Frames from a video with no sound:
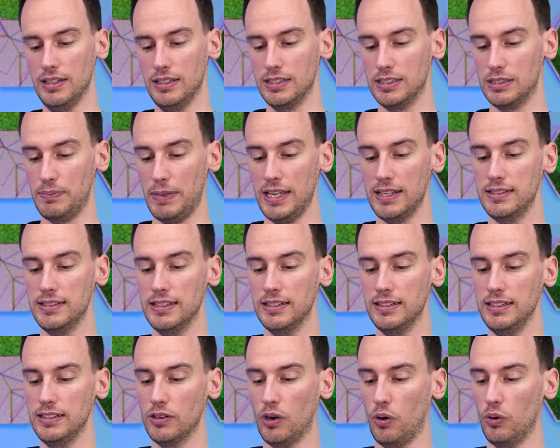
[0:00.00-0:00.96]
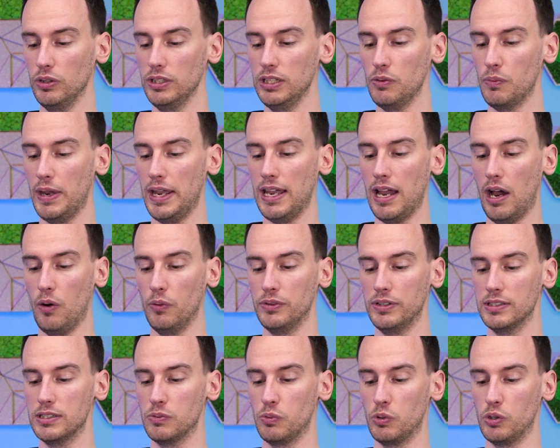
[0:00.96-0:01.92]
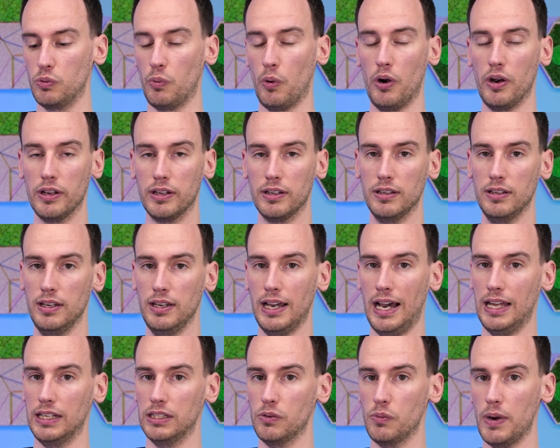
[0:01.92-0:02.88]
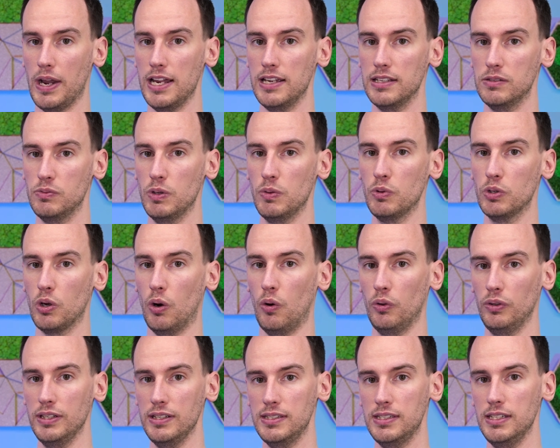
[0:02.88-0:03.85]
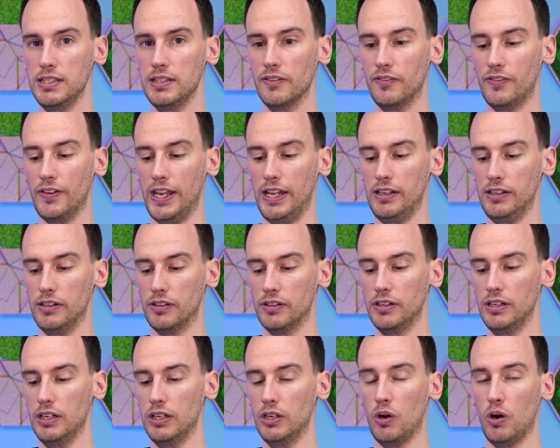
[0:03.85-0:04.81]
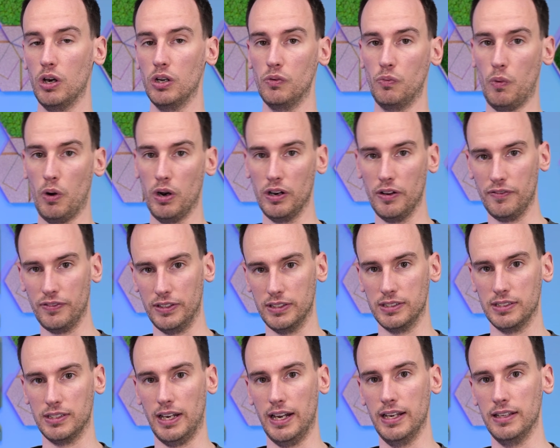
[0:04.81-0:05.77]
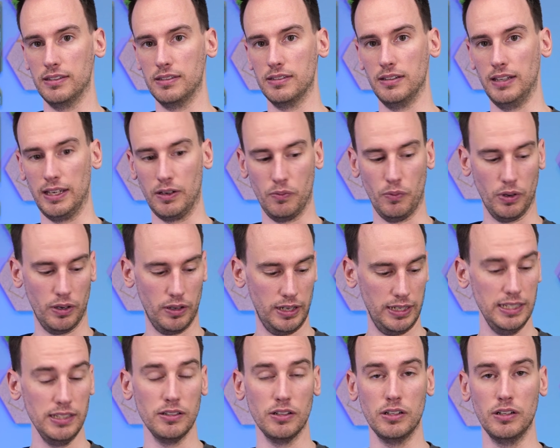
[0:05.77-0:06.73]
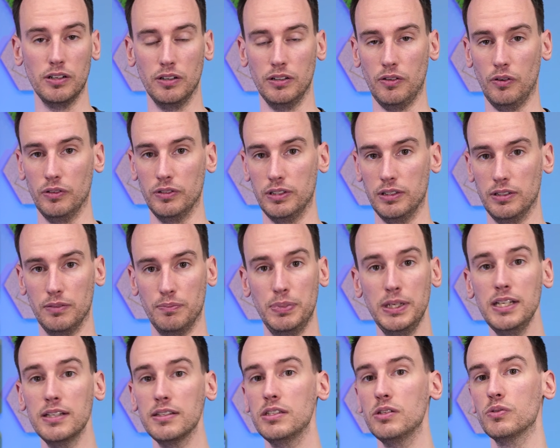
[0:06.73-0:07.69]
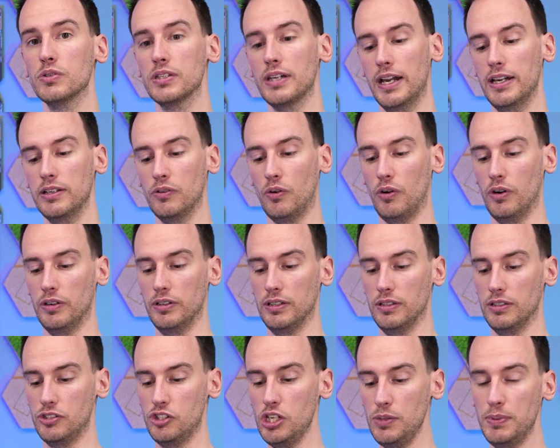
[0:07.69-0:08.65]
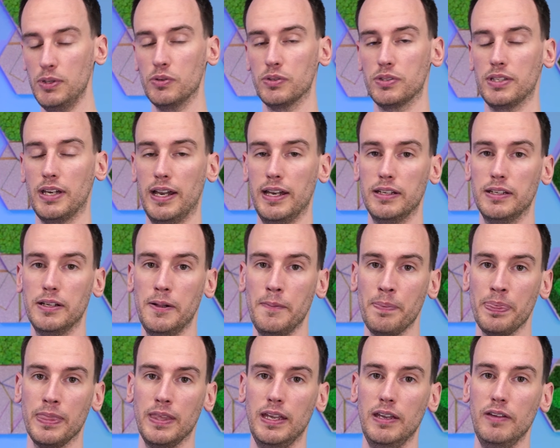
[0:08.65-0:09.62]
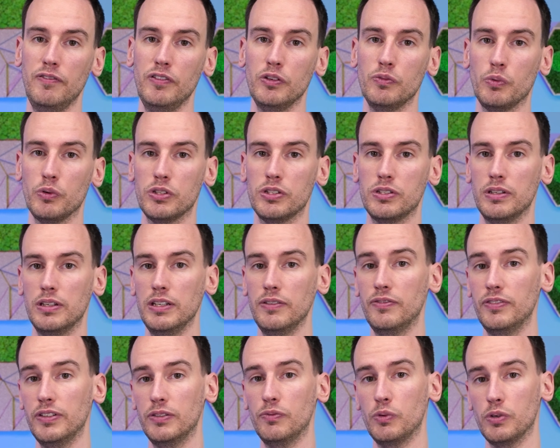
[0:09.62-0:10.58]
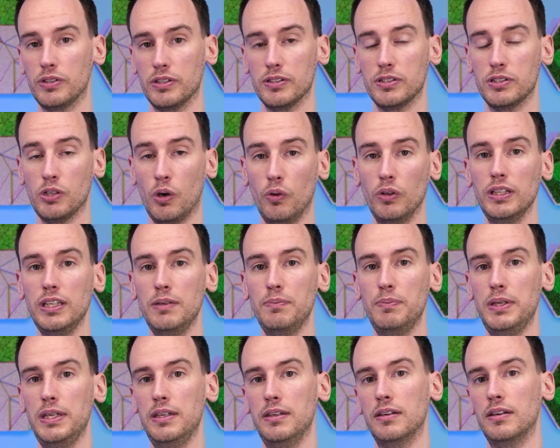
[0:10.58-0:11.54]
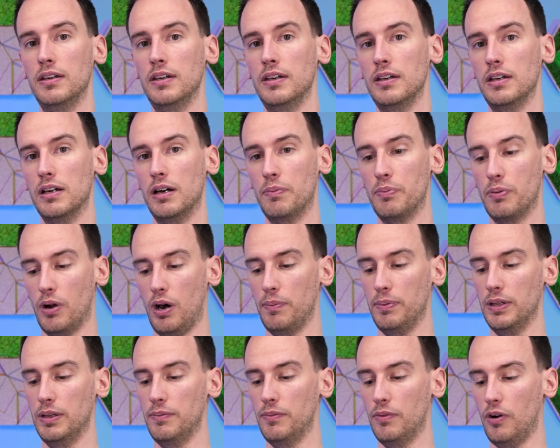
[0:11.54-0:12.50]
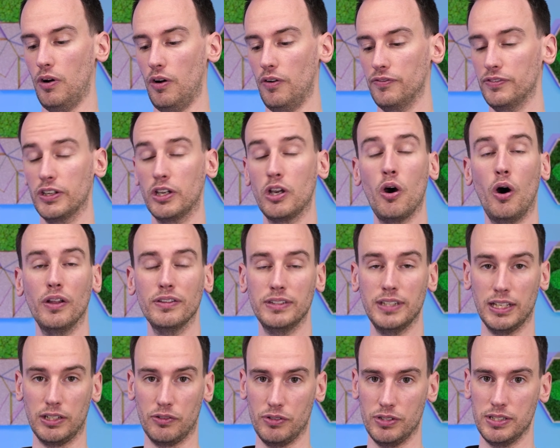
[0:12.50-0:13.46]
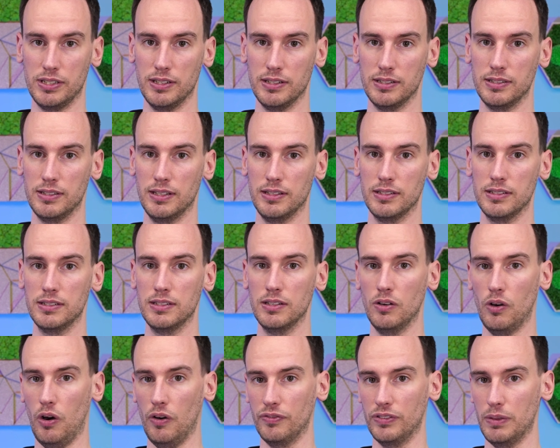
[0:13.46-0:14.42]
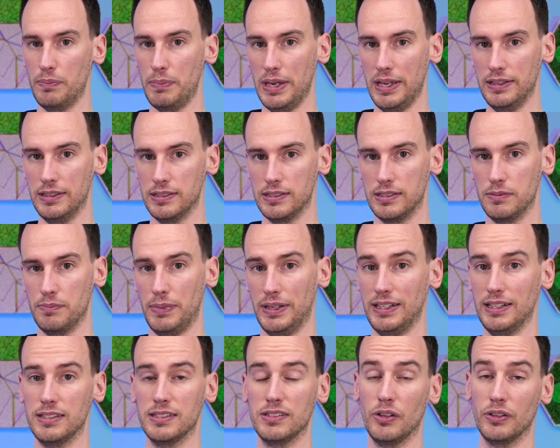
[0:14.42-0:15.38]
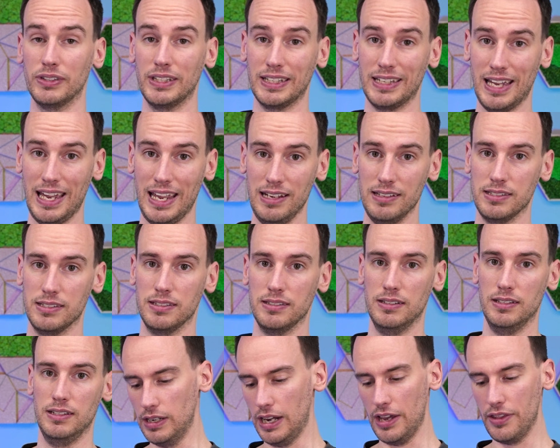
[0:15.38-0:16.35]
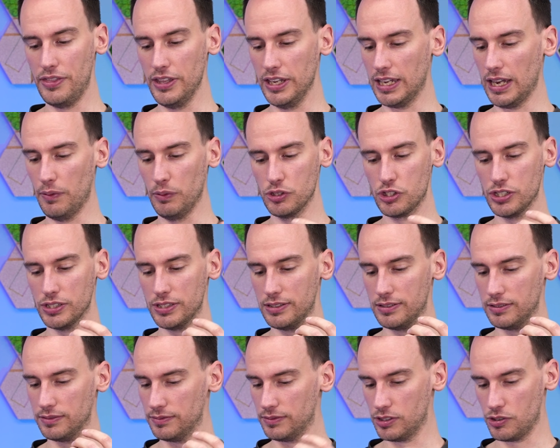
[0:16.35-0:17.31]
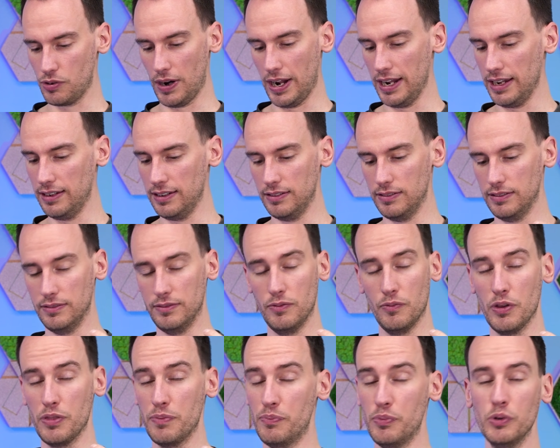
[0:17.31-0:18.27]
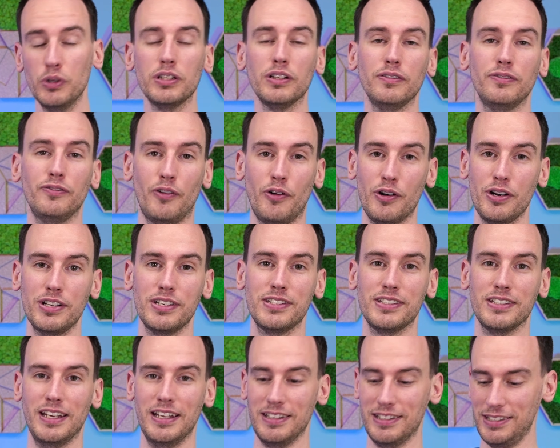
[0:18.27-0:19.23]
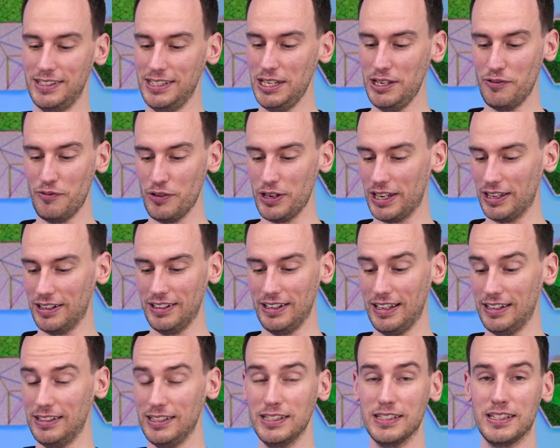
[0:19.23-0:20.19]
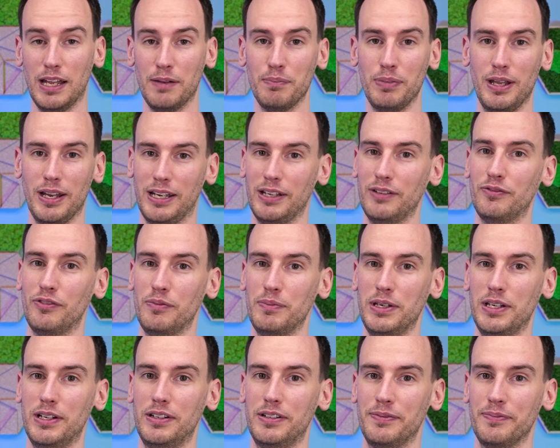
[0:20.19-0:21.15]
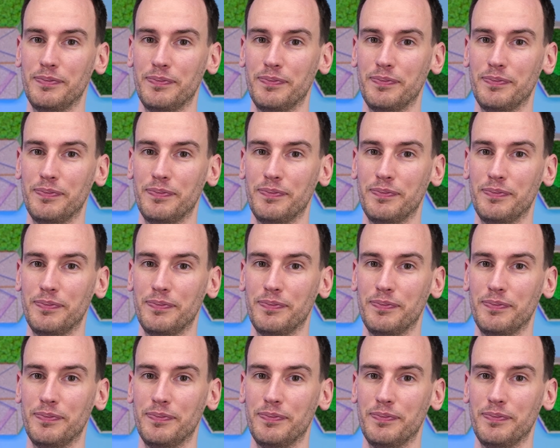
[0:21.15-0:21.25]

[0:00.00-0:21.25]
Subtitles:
It's basically the only way how this would work. Otherwise, we would only see the failure on one of the sides, like either on the PSU side or on the GPU side, if it would solely be a problem of the contact resistance of the pins, but that's not the case. I think I will just try with brutal force and see if we can at least unplug it from here.